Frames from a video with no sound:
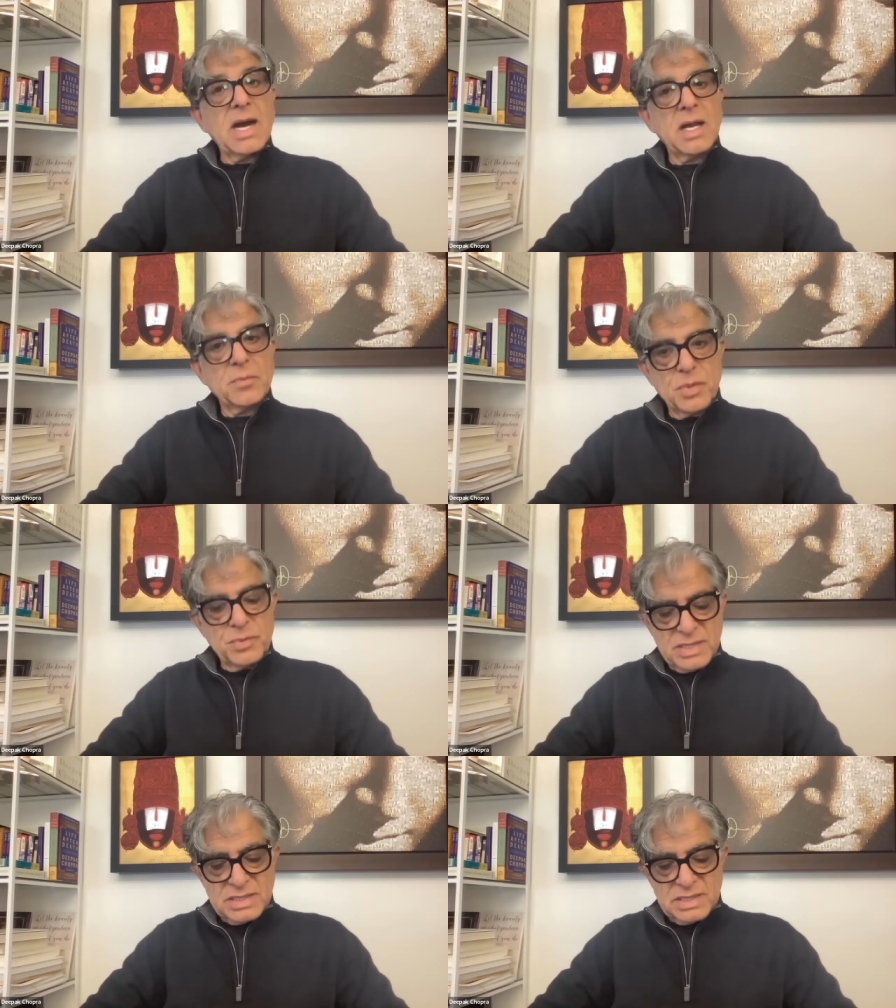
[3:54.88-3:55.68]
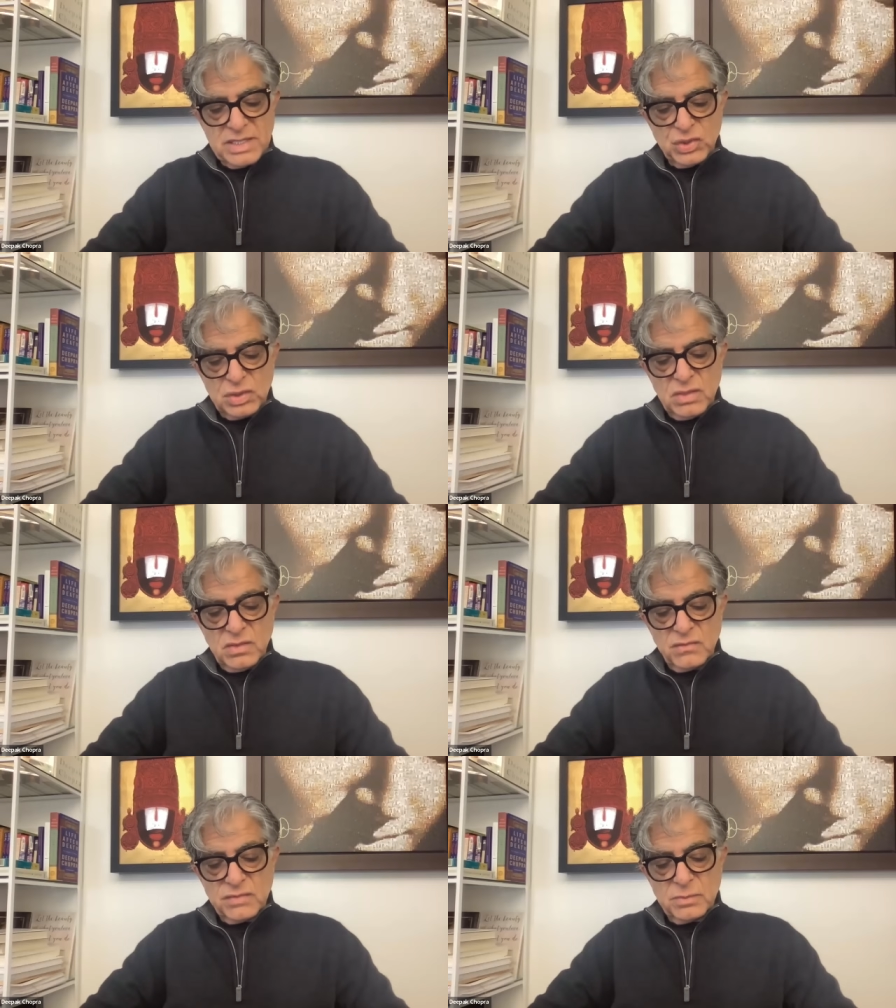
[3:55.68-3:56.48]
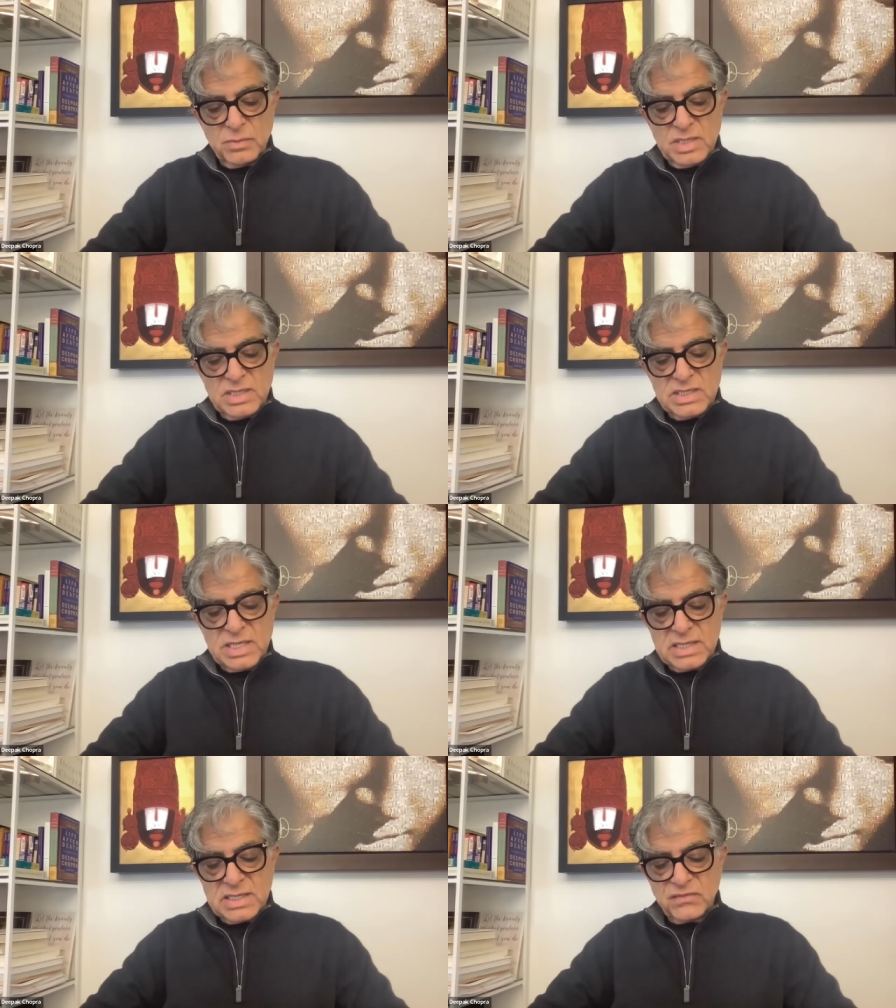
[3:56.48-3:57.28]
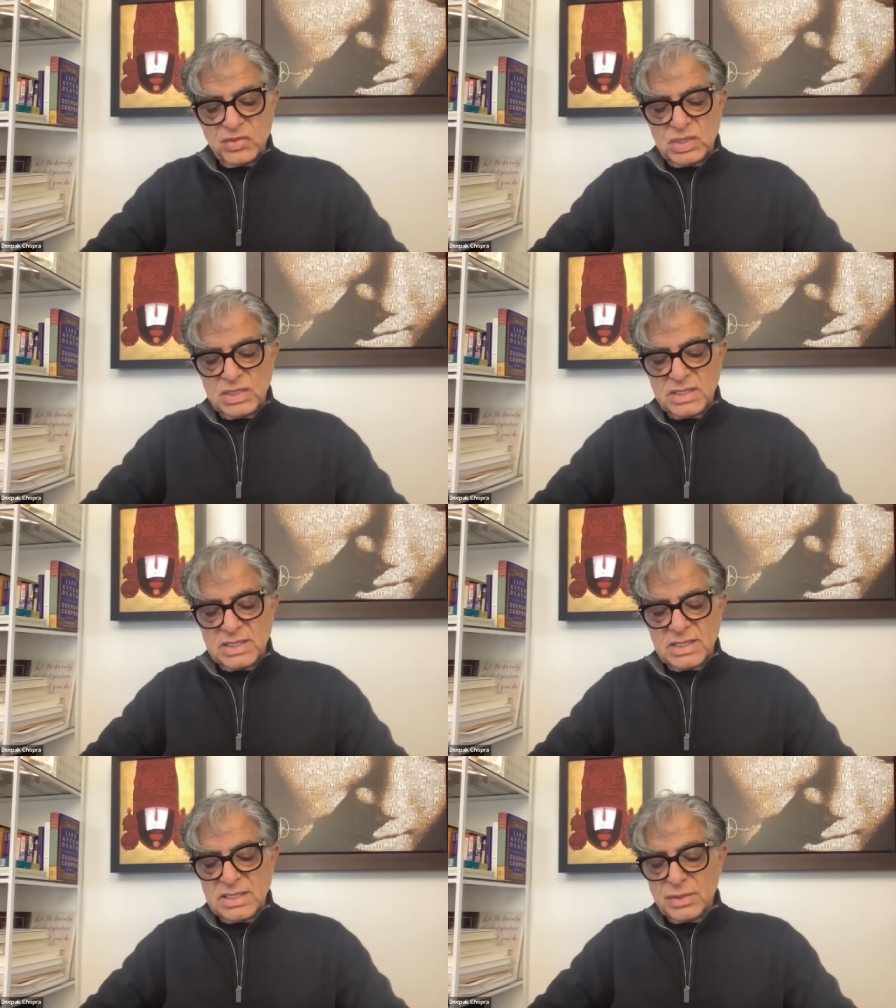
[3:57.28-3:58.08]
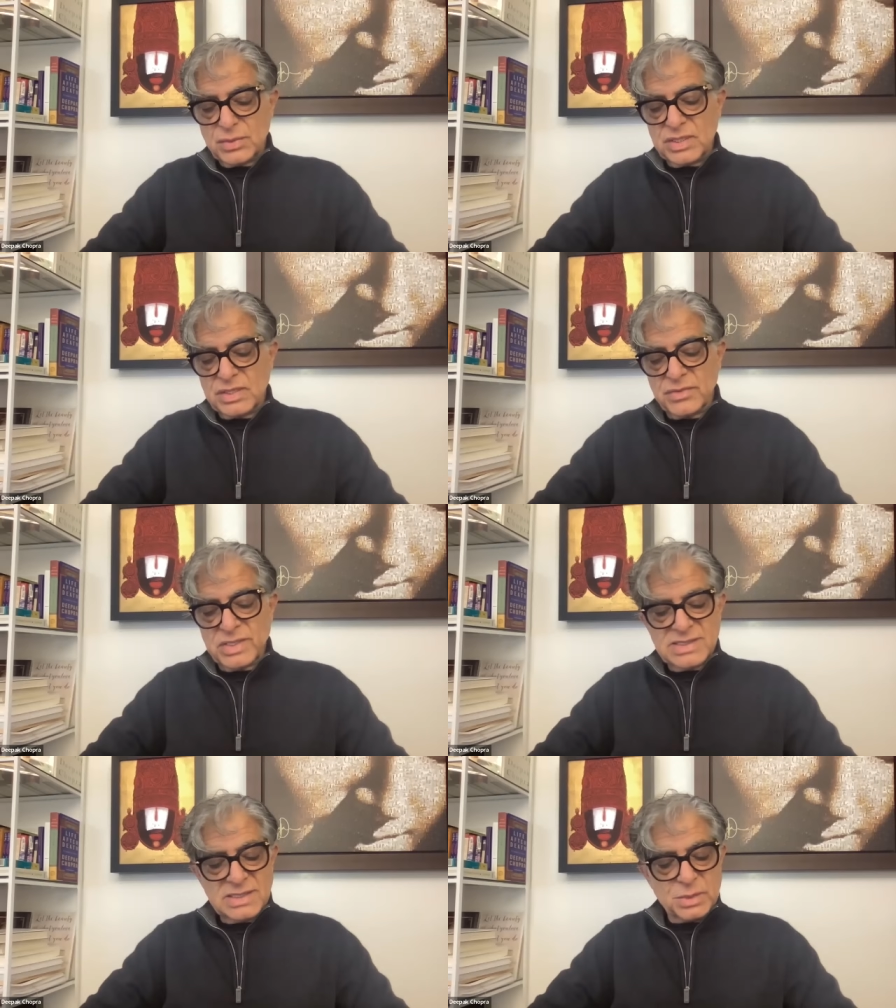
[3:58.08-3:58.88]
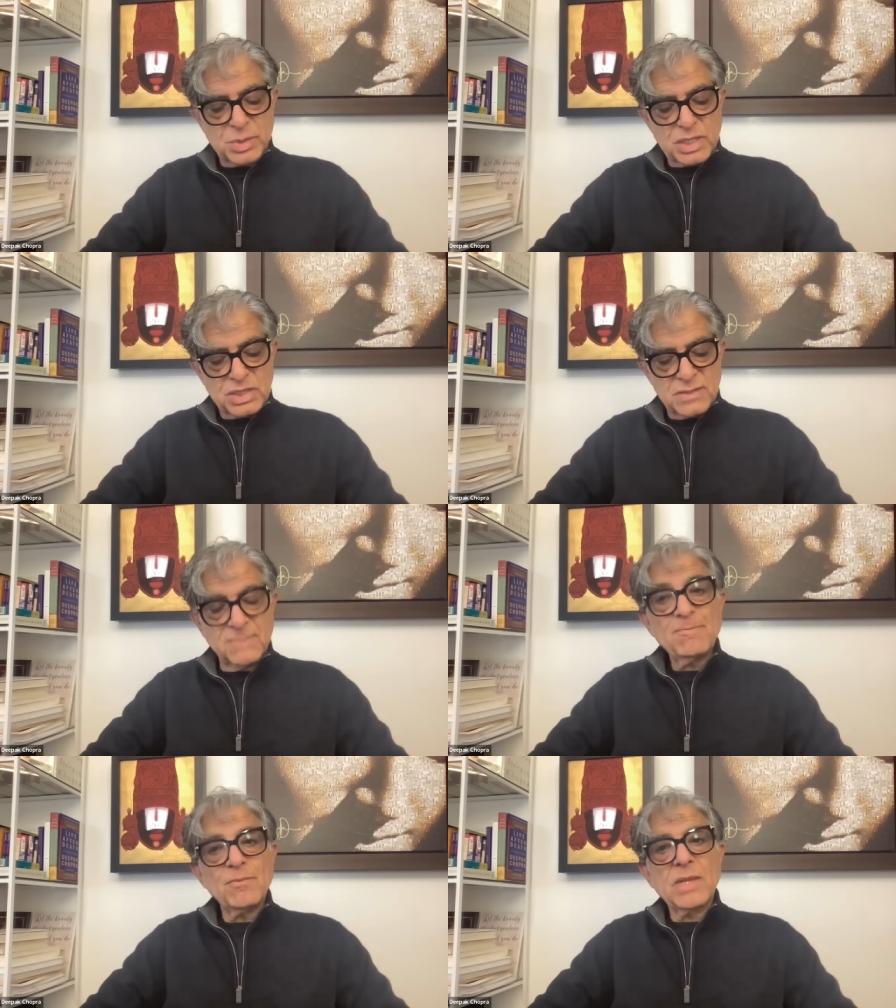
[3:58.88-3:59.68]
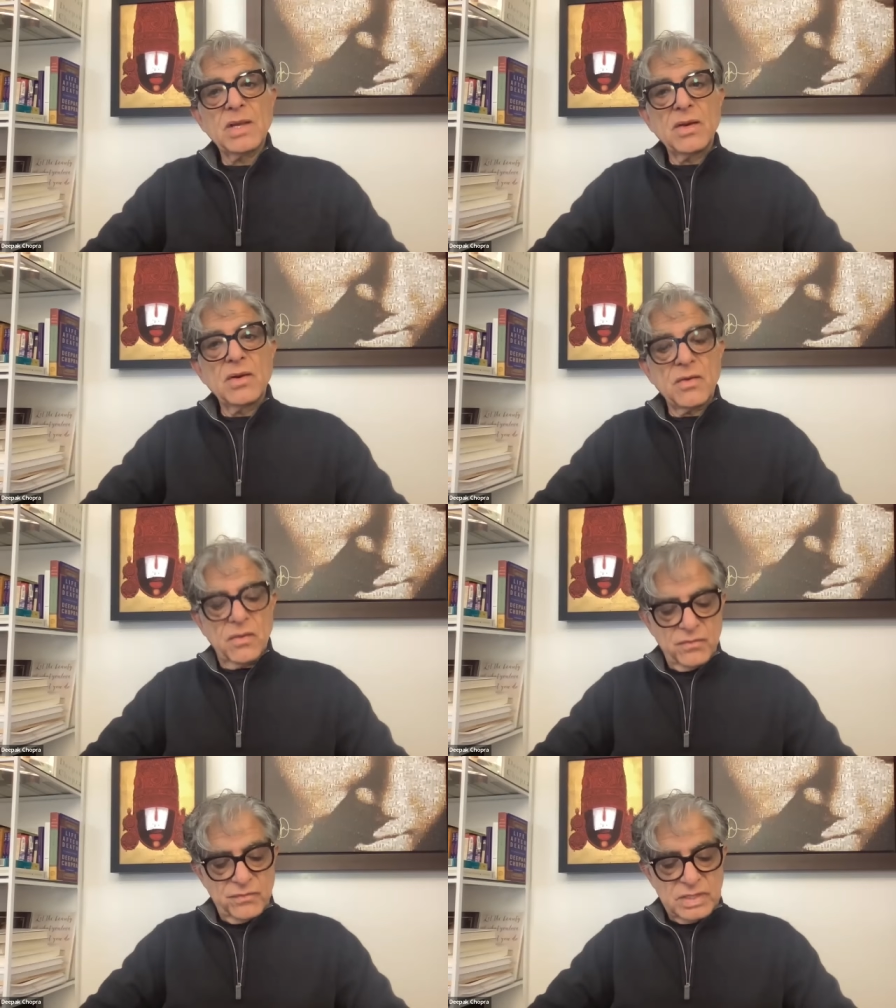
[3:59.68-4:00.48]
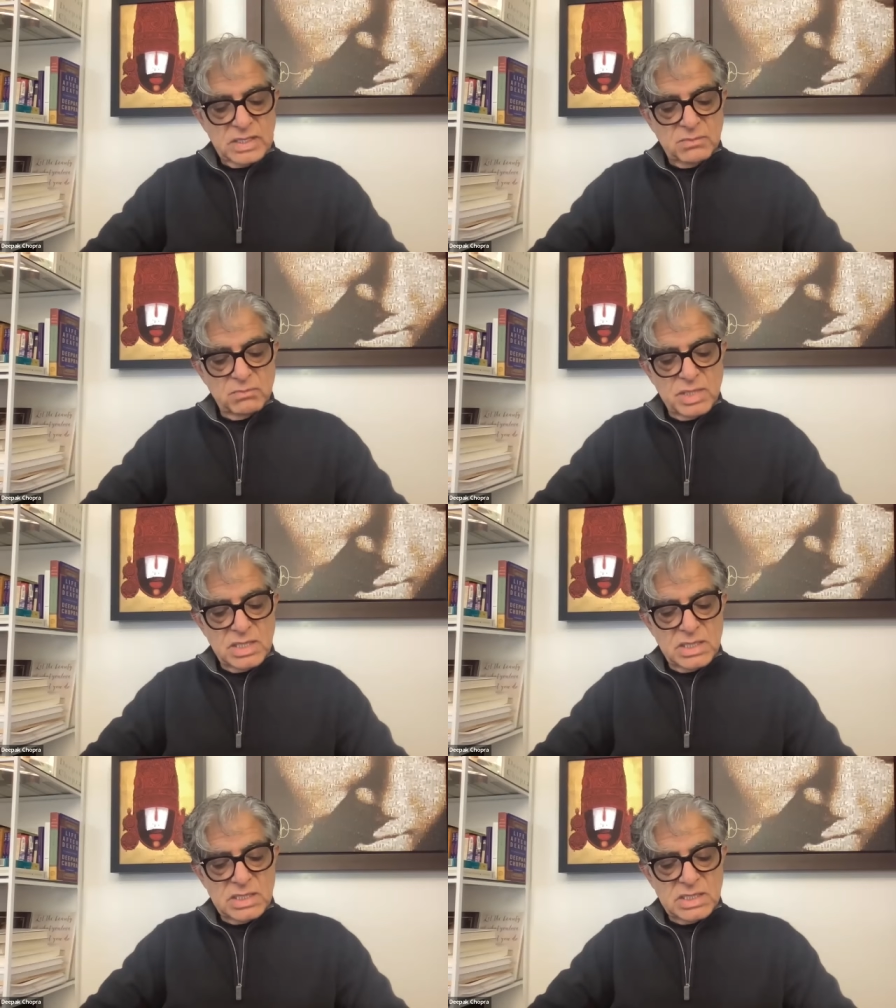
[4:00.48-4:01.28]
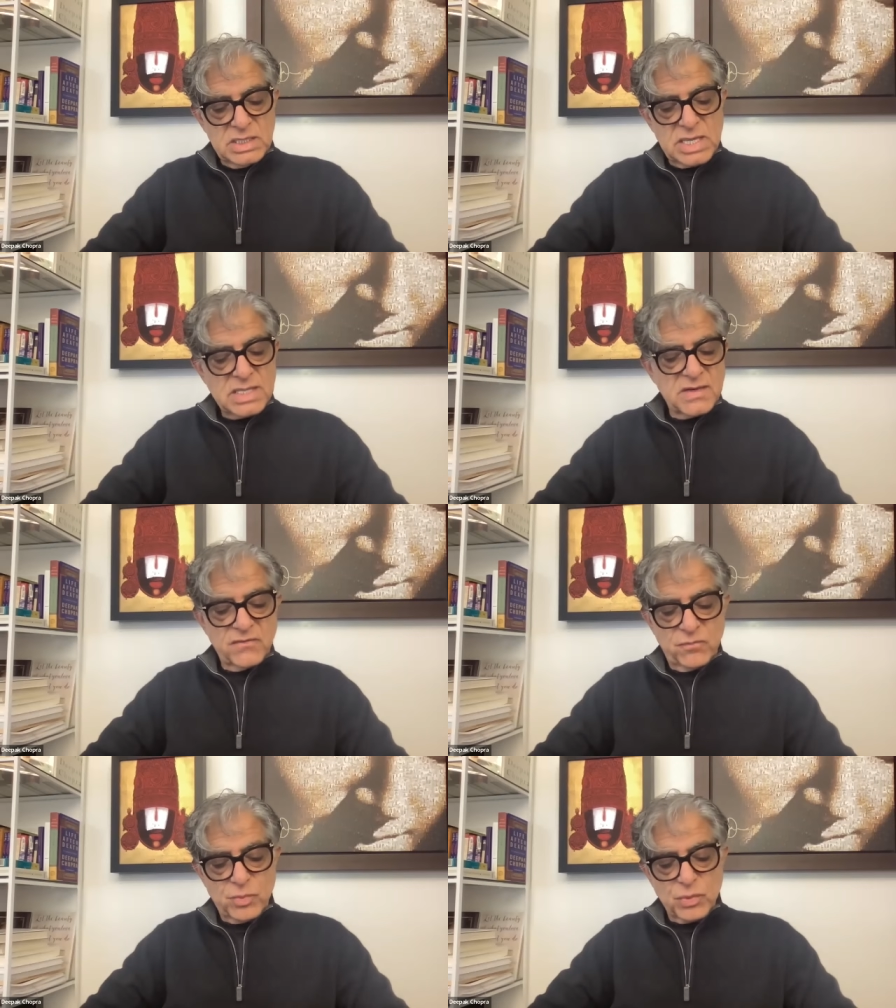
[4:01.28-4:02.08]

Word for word: Hypermethylation of the BDNF gene can lead to decreased expression of the BDNF